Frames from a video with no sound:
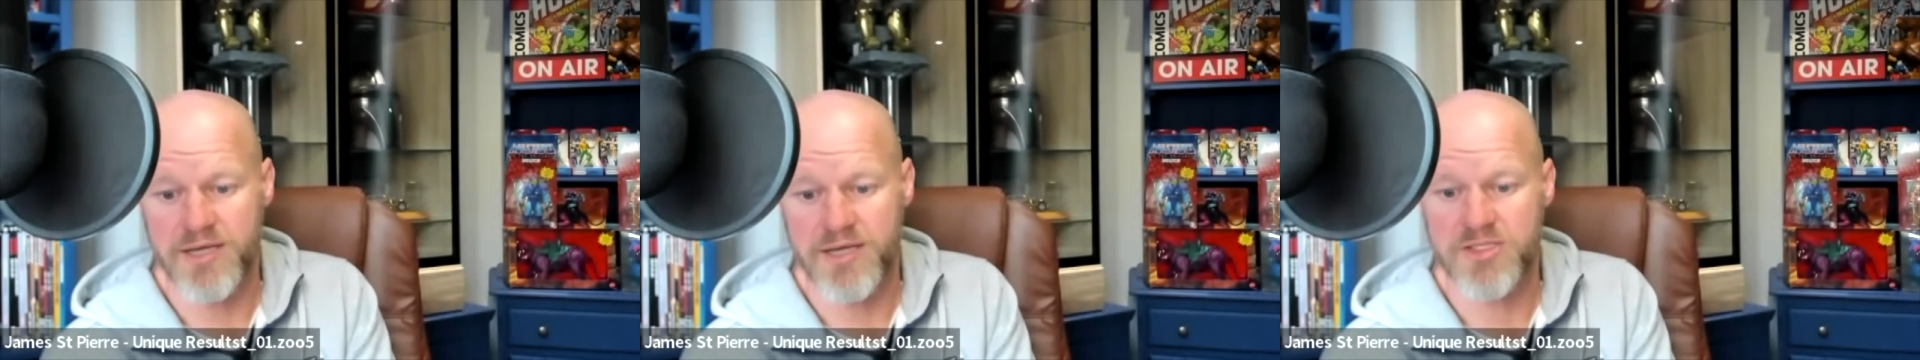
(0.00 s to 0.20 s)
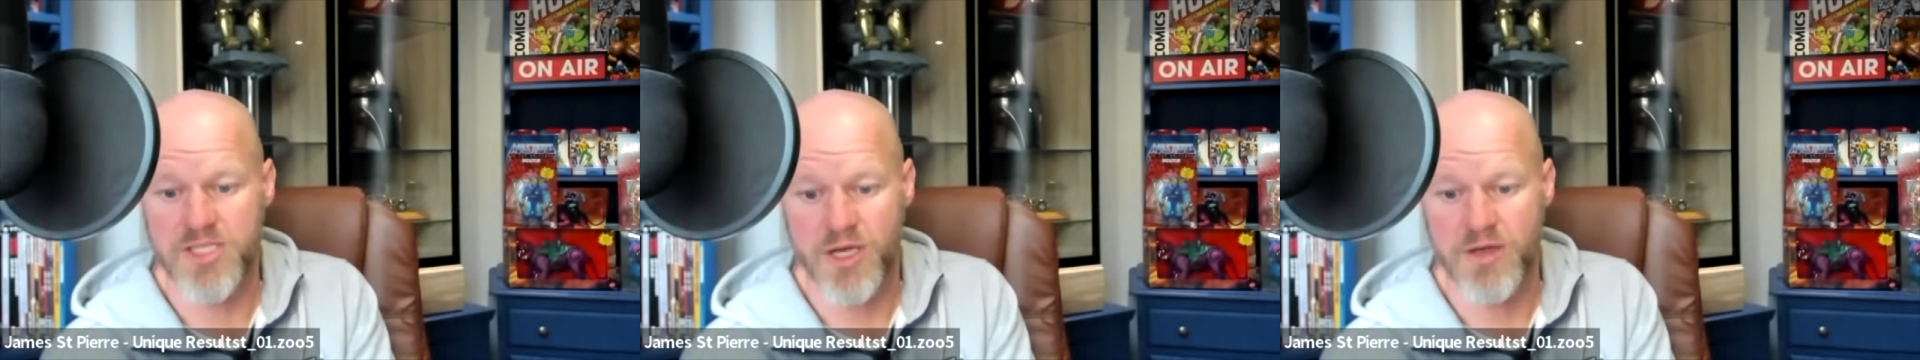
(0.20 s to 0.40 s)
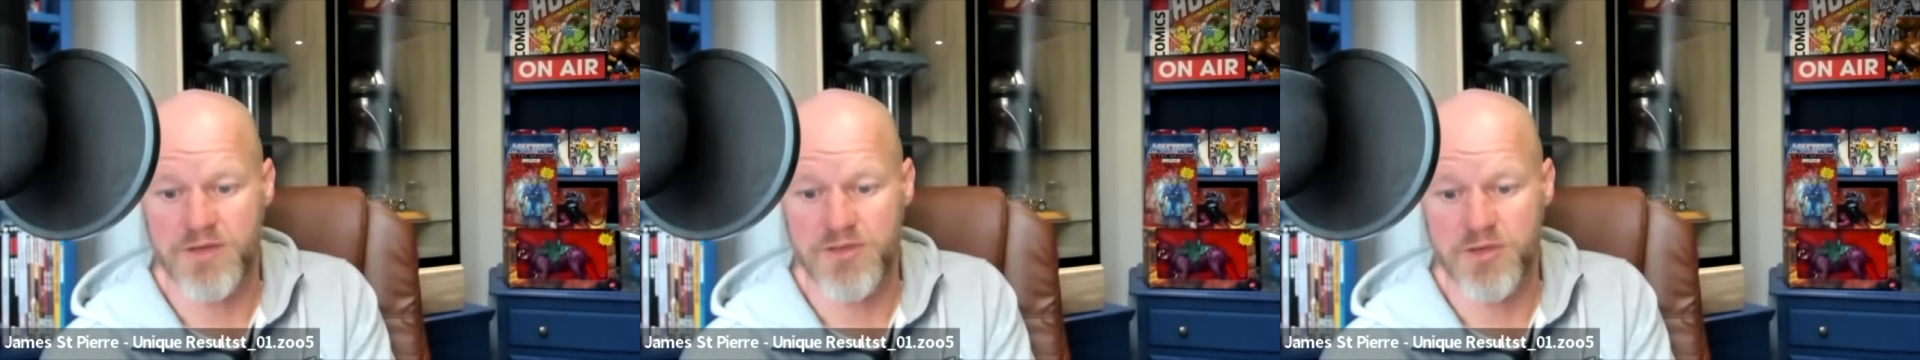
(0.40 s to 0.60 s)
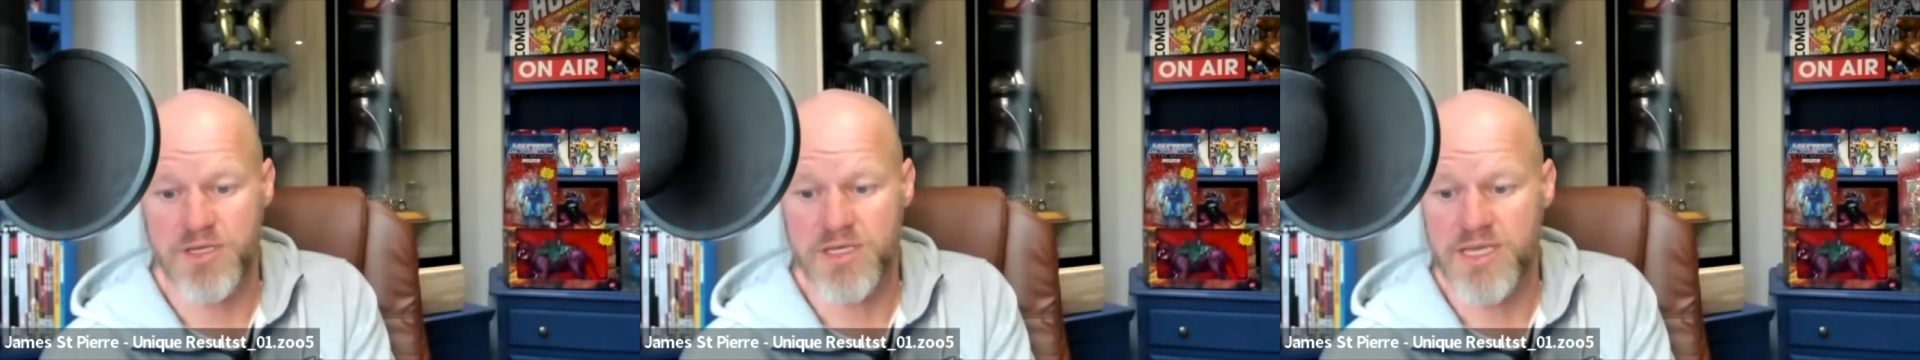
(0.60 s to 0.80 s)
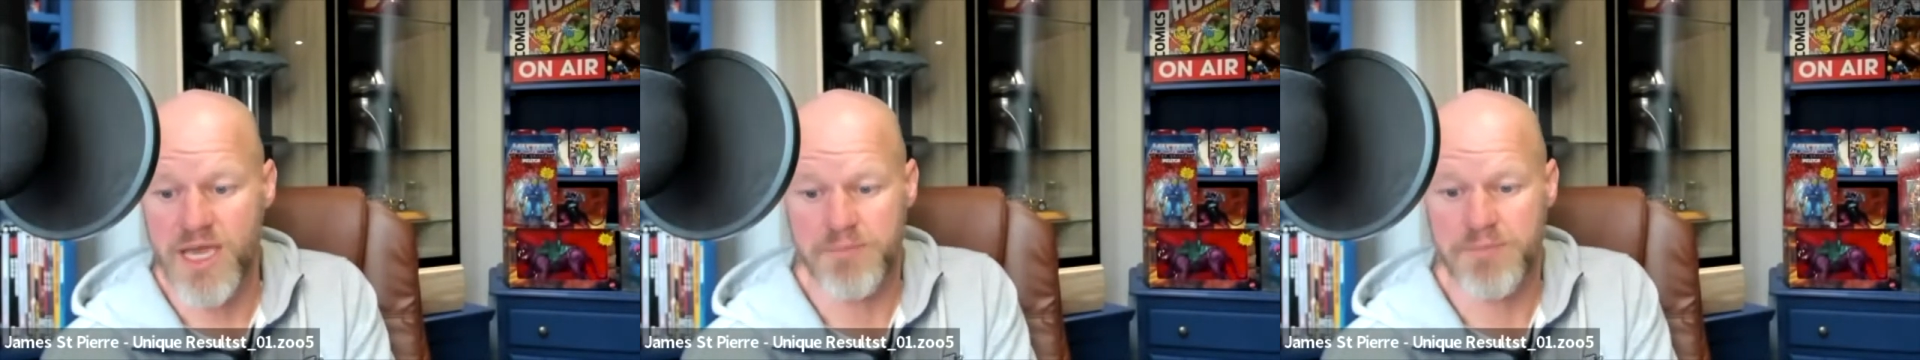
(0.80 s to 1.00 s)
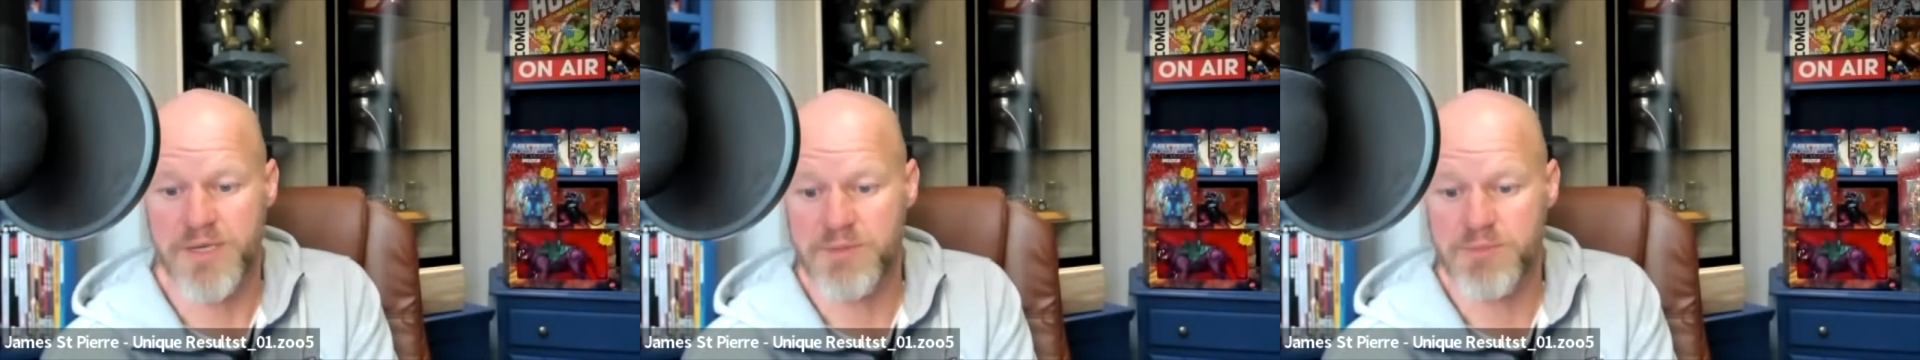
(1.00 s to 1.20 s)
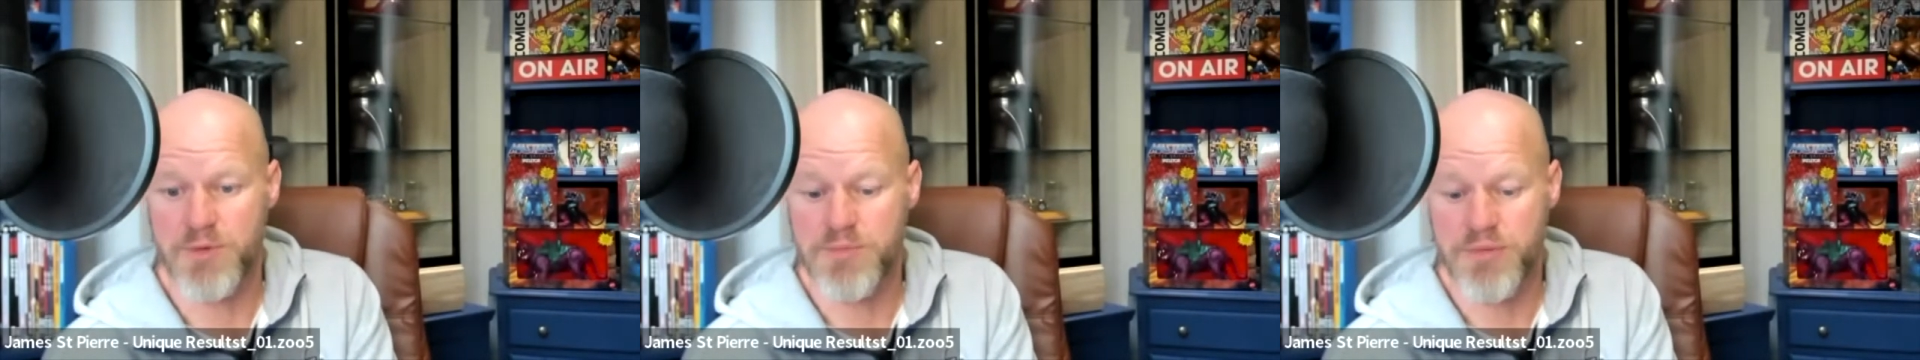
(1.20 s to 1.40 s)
So if you can get people